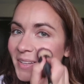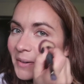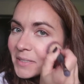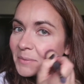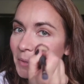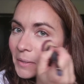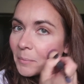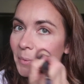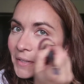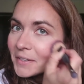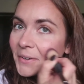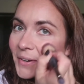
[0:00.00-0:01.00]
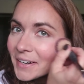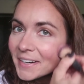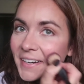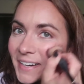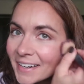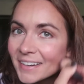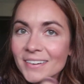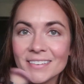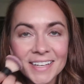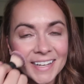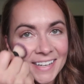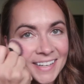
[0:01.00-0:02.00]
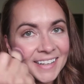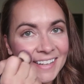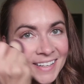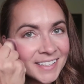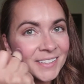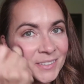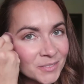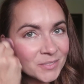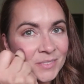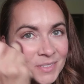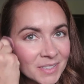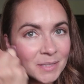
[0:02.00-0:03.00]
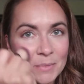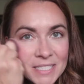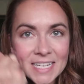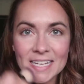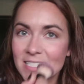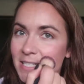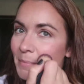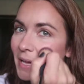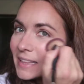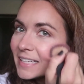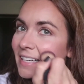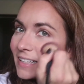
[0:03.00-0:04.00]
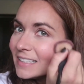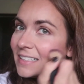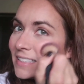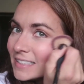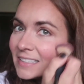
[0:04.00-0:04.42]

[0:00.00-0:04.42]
He wants me to open the door. Hold on. Let me tend to my little.